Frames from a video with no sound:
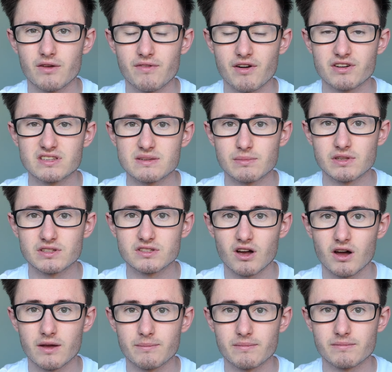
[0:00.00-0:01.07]
very similar
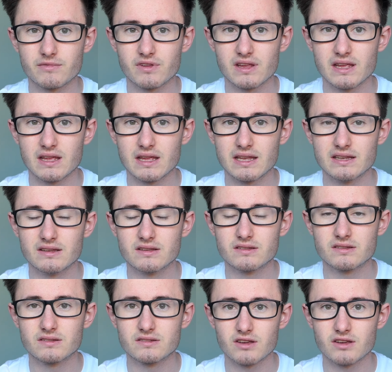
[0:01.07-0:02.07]
times in